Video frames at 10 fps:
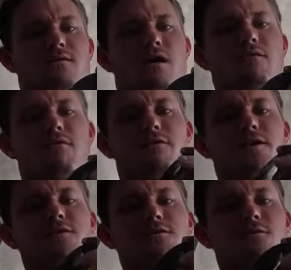So I have a
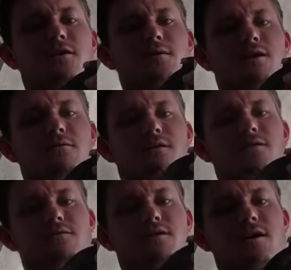funny story about
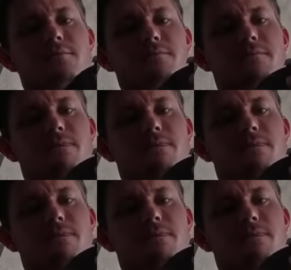Red Stripe.